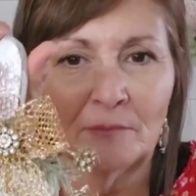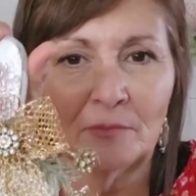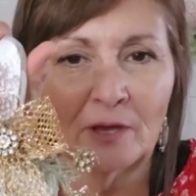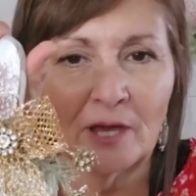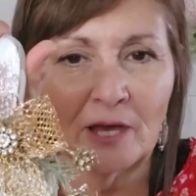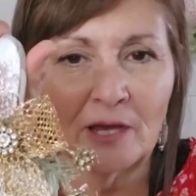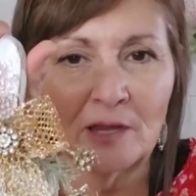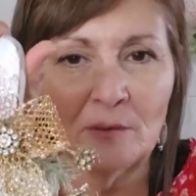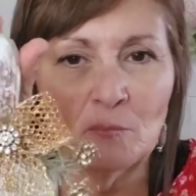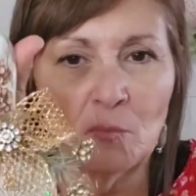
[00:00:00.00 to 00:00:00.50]

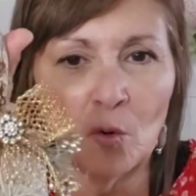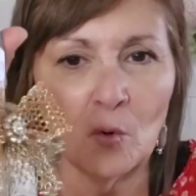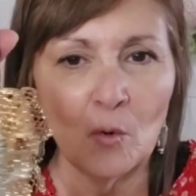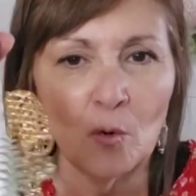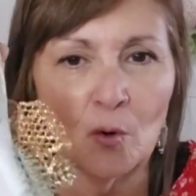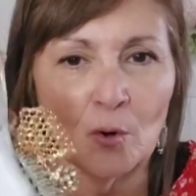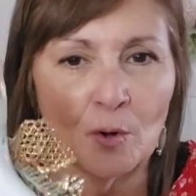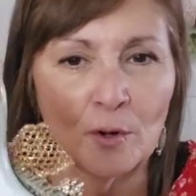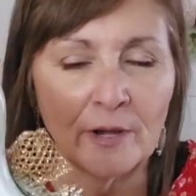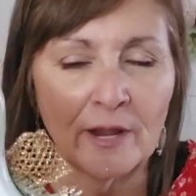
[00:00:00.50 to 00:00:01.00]
cutting
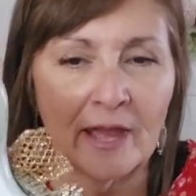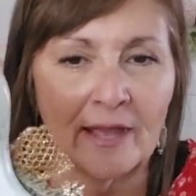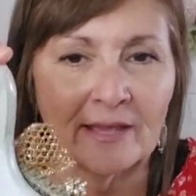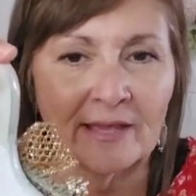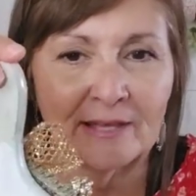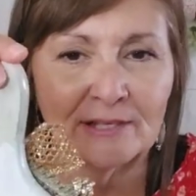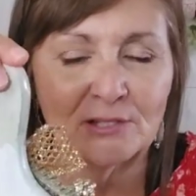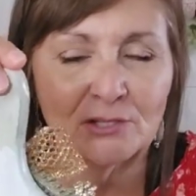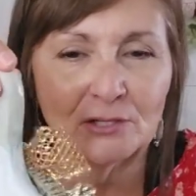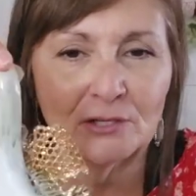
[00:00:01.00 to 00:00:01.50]
board, I
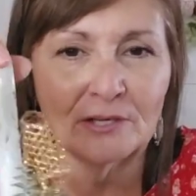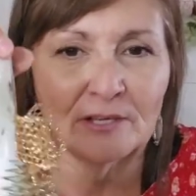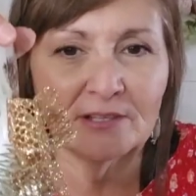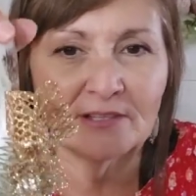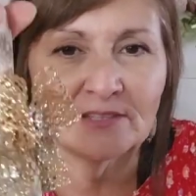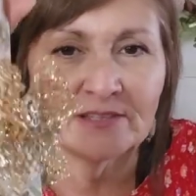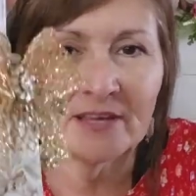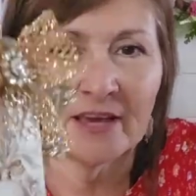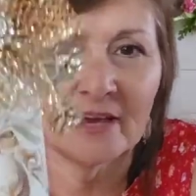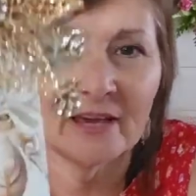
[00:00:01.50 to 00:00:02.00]
guess you could
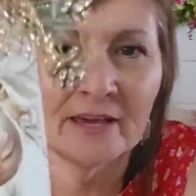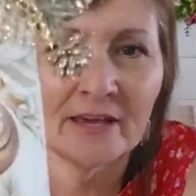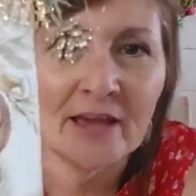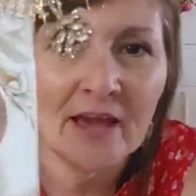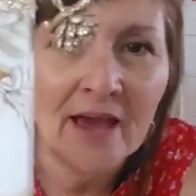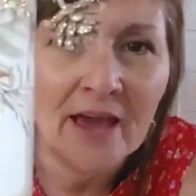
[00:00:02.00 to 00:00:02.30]
say,